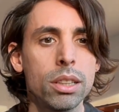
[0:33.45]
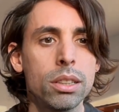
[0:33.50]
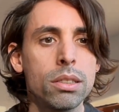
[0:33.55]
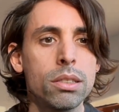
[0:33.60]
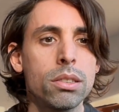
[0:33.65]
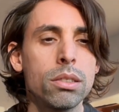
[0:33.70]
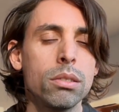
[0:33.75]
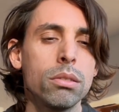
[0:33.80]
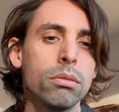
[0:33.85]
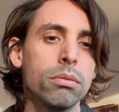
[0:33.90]

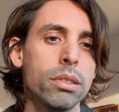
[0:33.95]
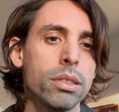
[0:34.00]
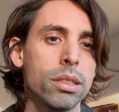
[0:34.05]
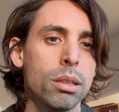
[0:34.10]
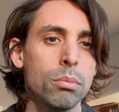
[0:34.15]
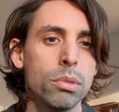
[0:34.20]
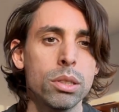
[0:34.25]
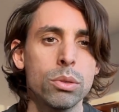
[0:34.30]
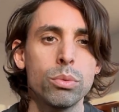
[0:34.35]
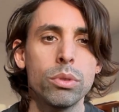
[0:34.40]
so
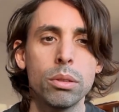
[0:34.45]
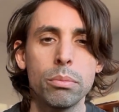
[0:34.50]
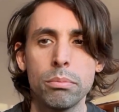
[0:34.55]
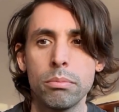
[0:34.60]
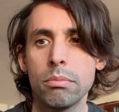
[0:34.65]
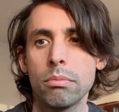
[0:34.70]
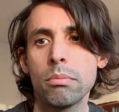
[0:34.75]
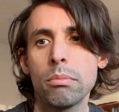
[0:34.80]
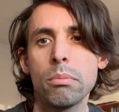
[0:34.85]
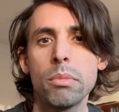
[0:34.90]
assemblies were
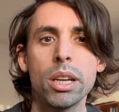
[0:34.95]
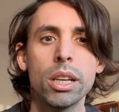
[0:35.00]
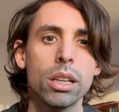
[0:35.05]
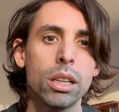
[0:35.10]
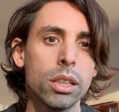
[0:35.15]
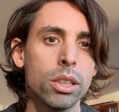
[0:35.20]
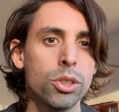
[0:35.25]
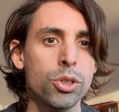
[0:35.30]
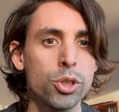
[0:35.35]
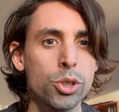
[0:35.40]

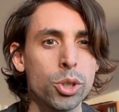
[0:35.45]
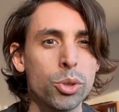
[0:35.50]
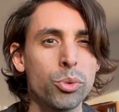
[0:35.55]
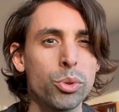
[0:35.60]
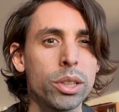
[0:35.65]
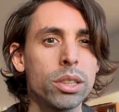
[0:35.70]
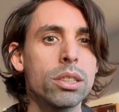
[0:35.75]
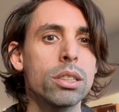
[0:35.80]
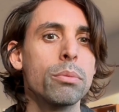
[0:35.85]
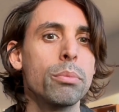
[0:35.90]
mainly short
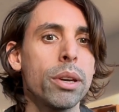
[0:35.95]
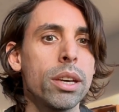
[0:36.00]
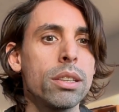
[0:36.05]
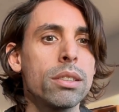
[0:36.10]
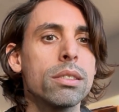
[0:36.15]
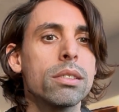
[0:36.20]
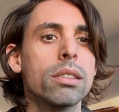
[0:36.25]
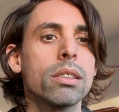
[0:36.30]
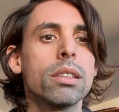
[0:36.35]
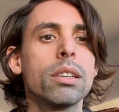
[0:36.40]
reads
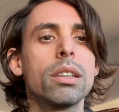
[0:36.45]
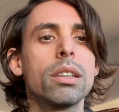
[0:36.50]
based.